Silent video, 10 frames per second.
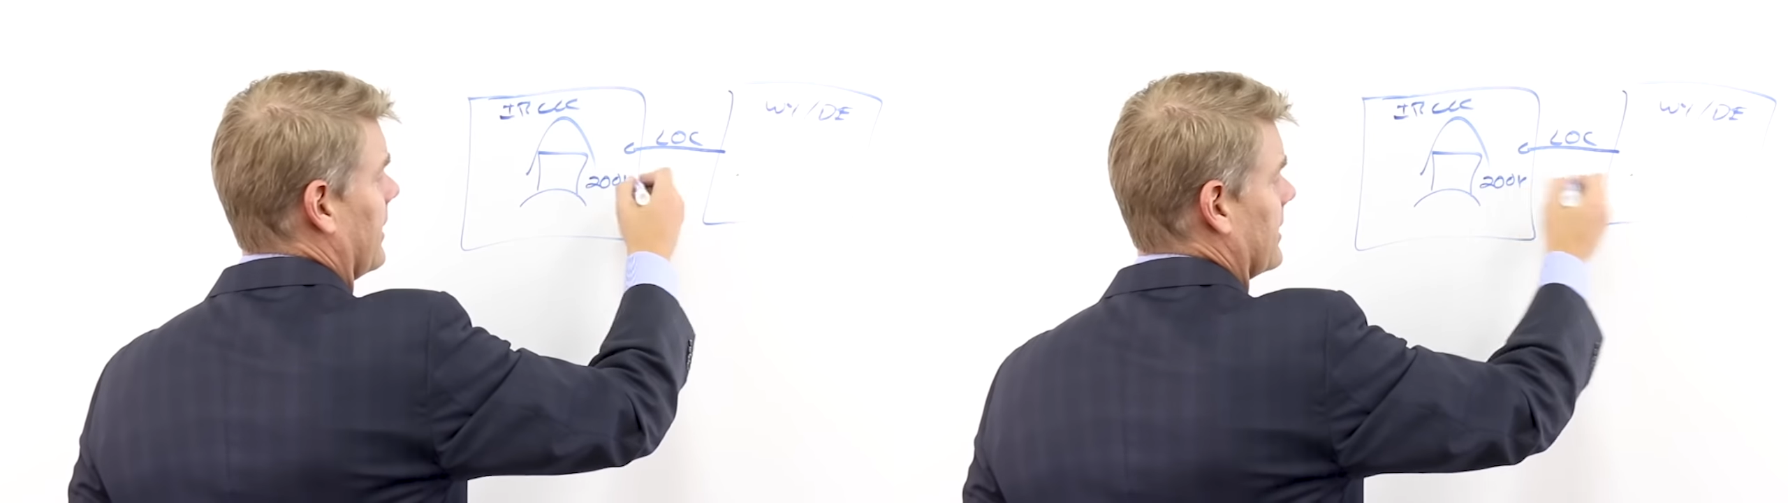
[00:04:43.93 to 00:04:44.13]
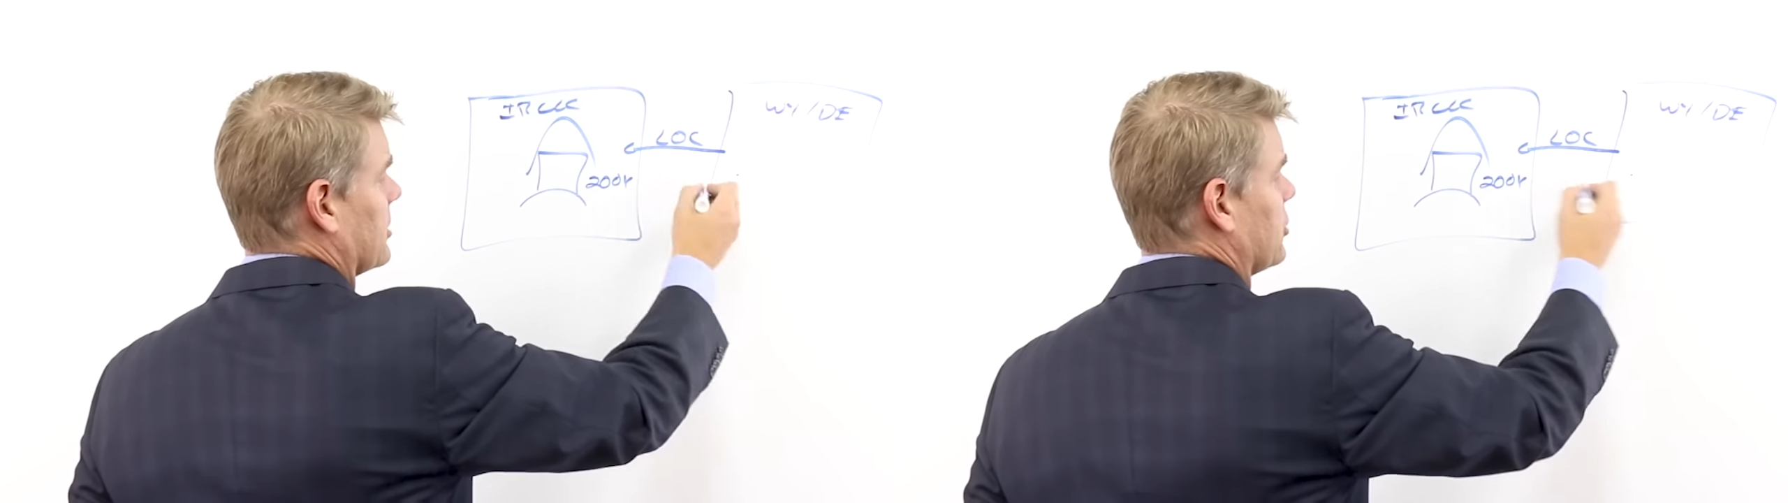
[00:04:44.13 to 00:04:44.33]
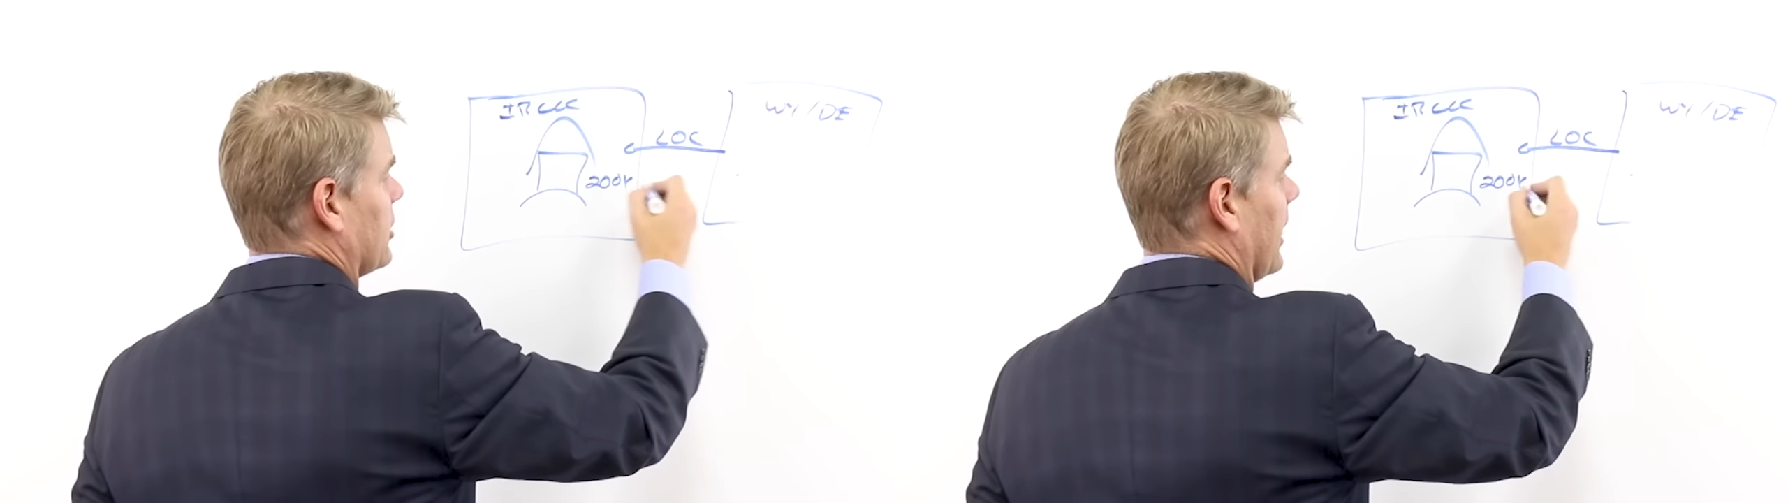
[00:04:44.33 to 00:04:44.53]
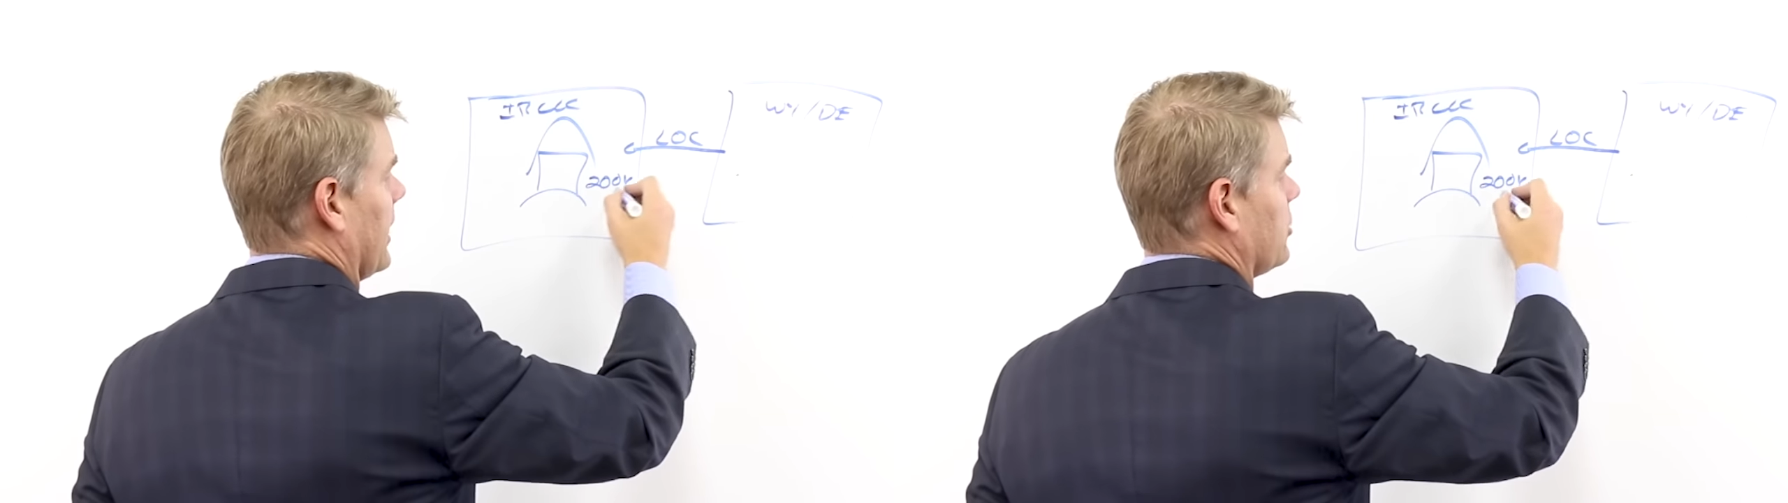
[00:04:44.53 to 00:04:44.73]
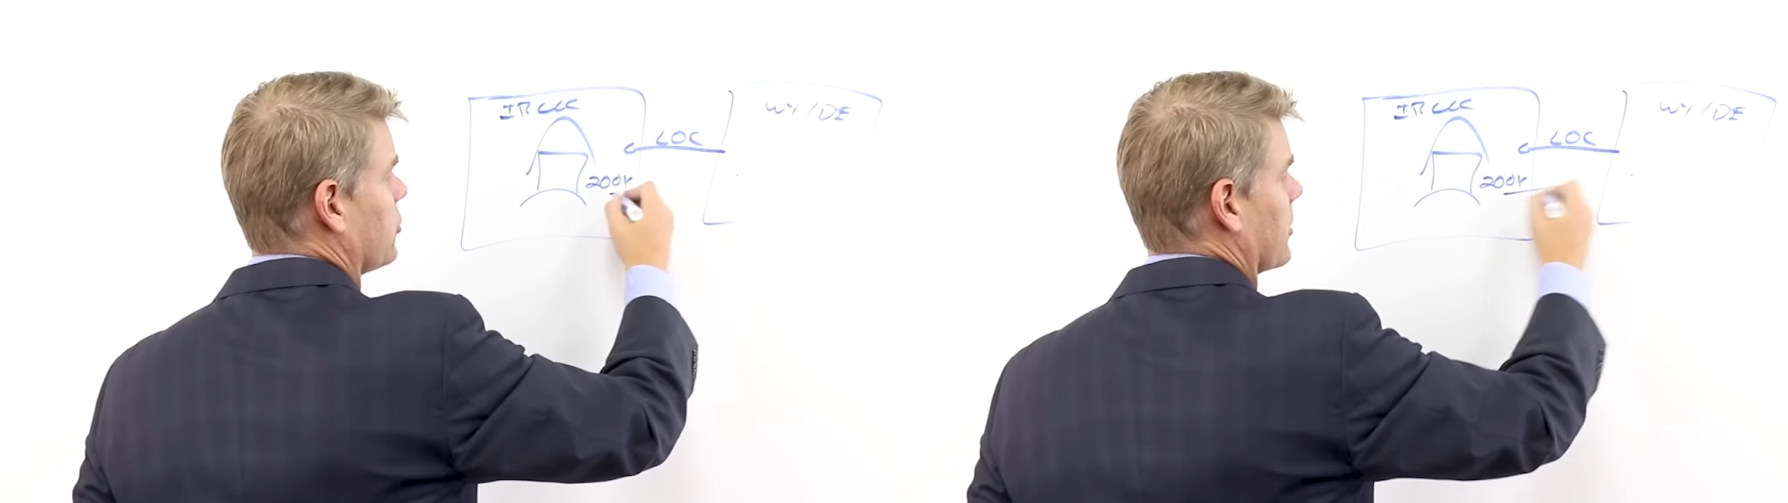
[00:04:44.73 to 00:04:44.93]
In
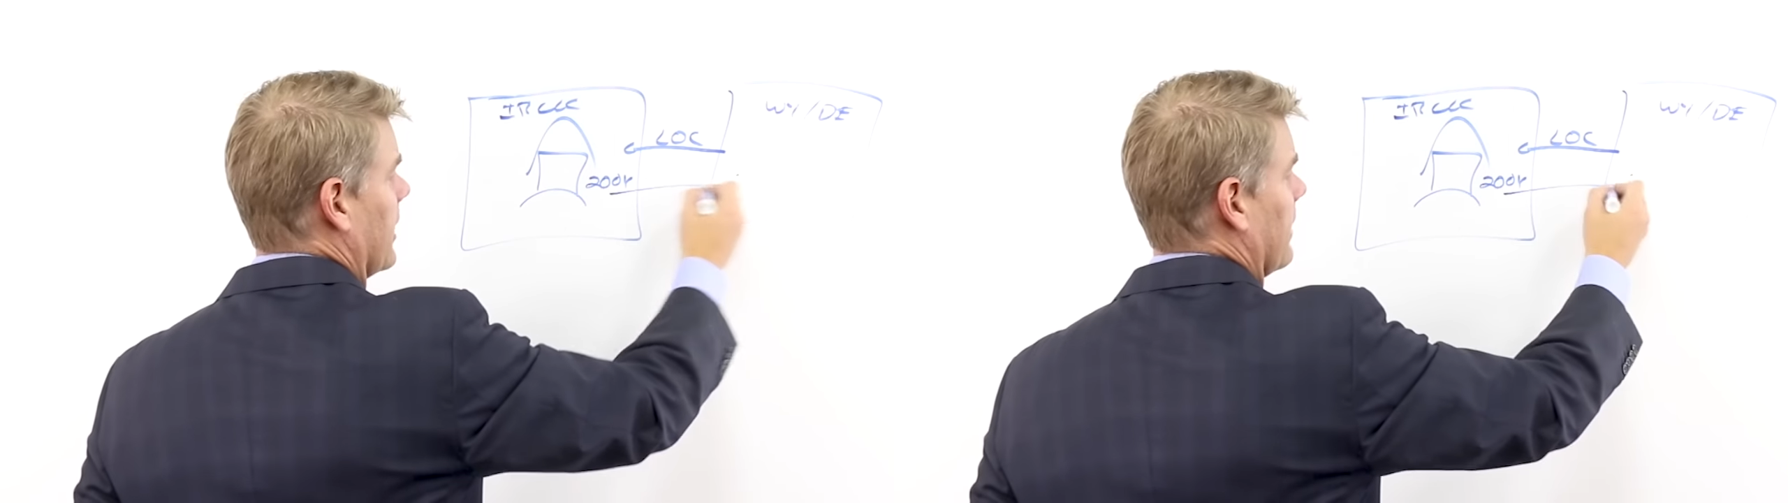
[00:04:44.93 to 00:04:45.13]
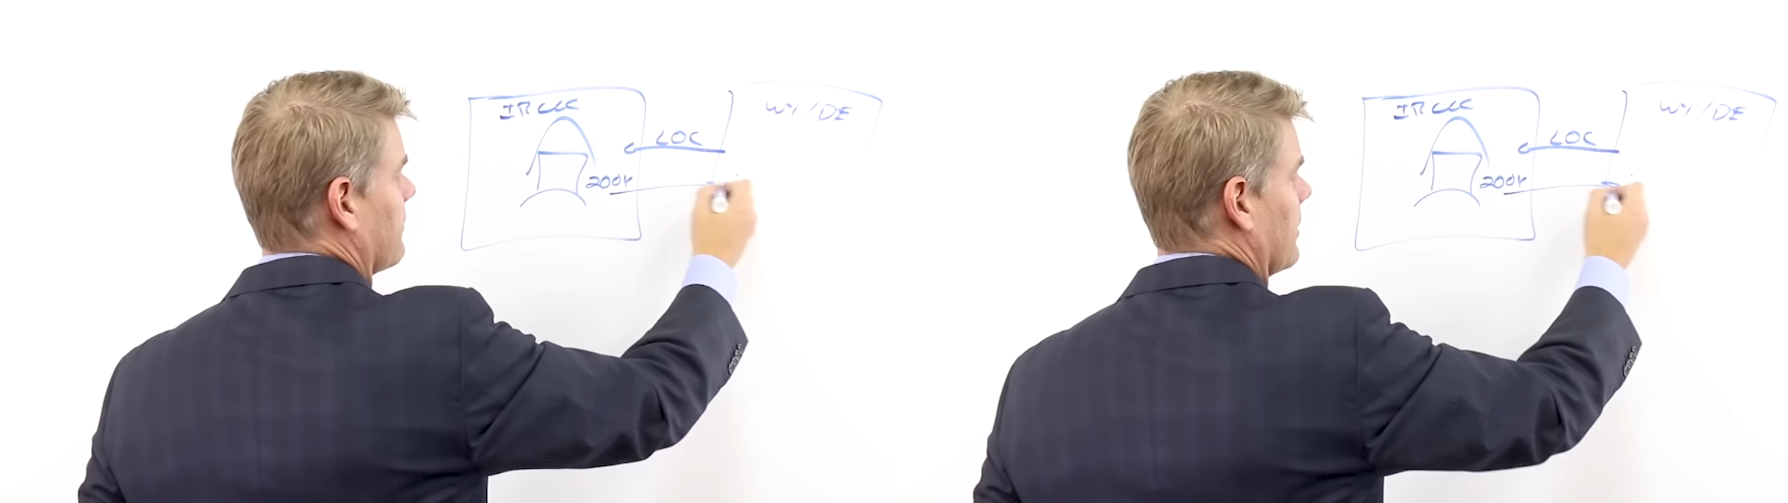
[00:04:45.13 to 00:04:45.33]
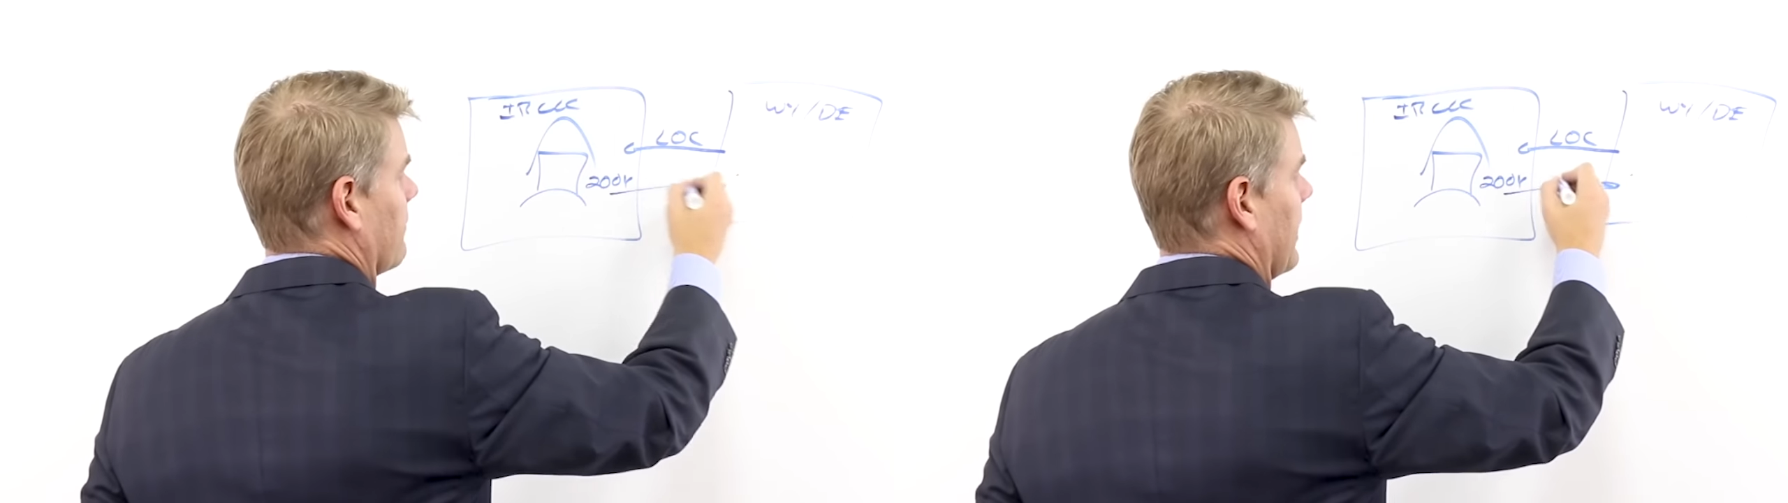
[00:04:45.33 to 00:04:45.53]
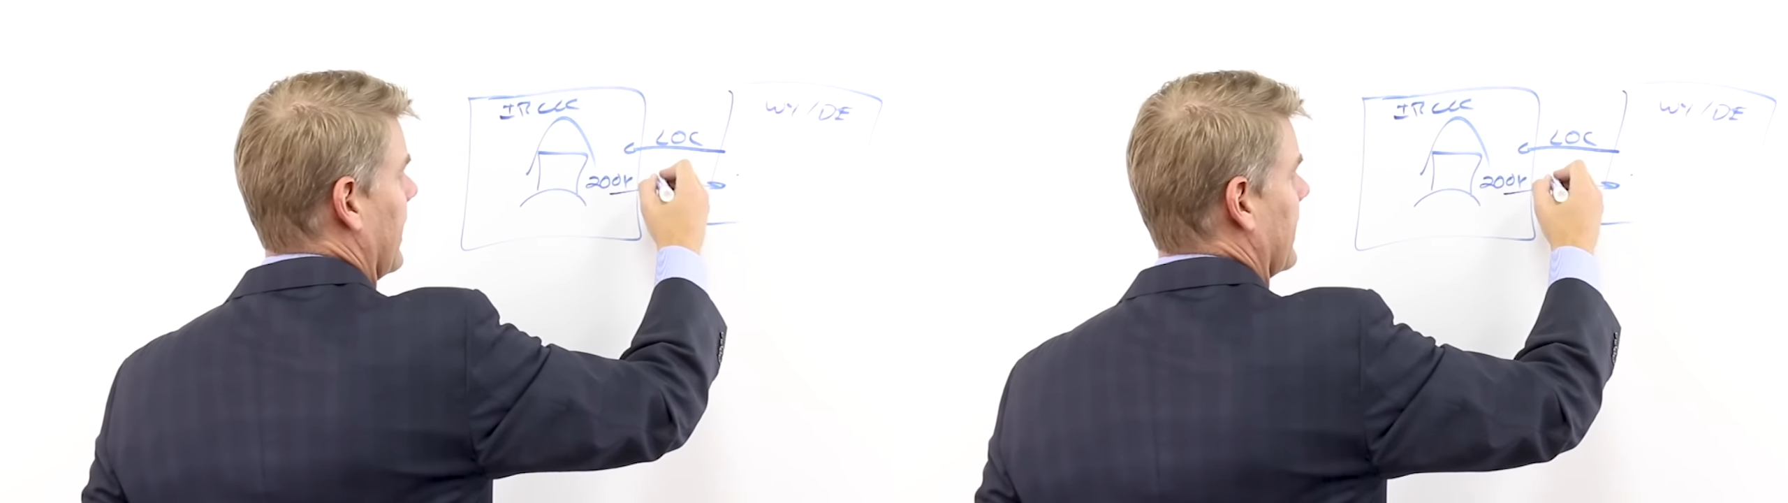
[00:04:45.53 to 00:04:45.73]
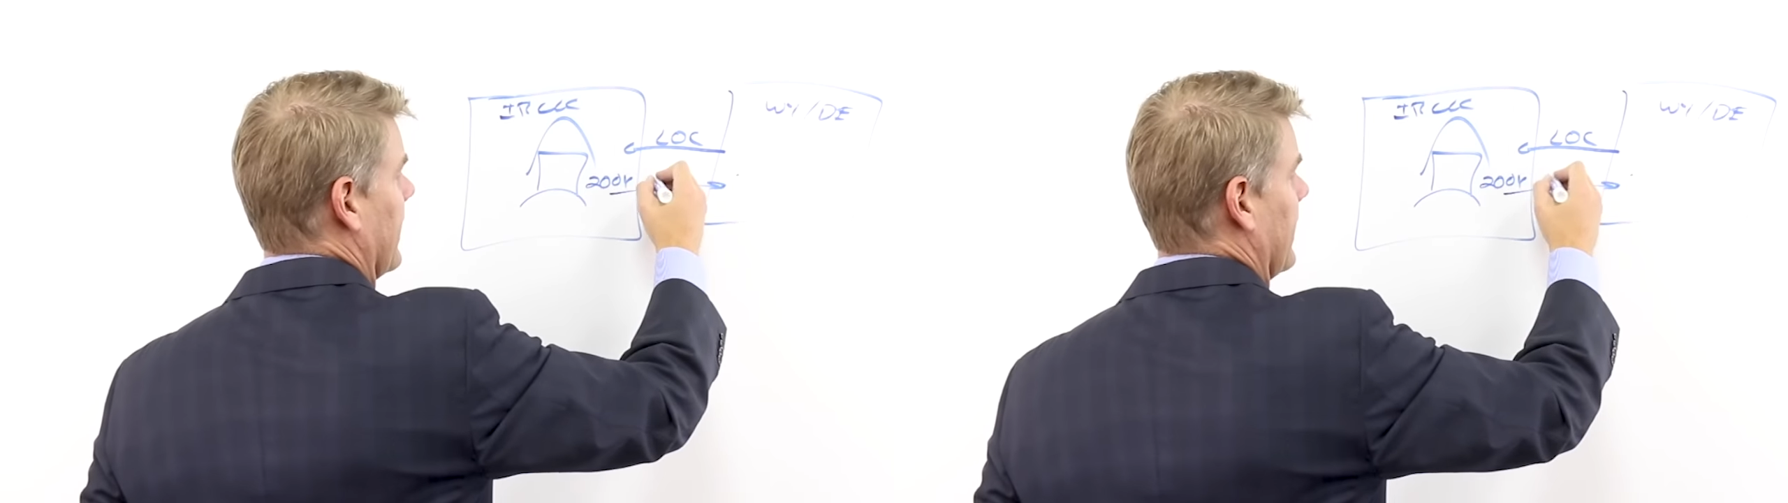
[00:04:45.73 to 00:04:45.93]
exchange, you're going to have to give
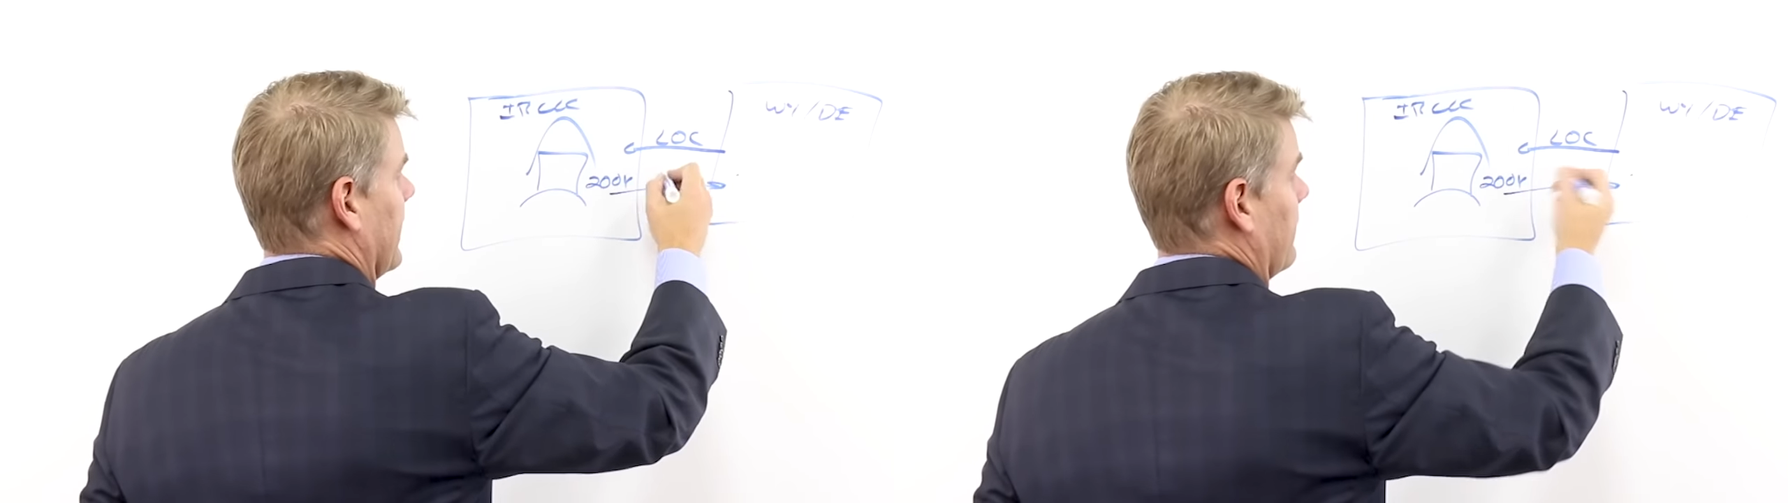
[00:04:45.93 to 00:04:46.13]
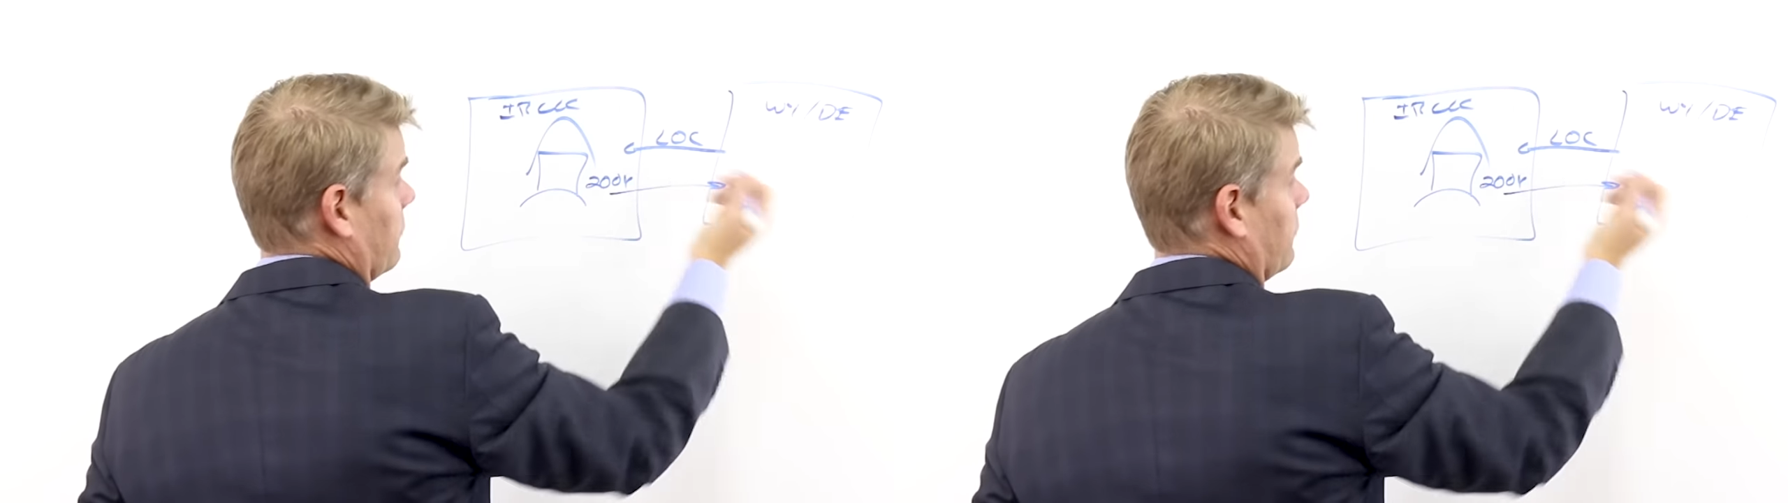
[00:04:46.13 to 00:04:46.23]
back a,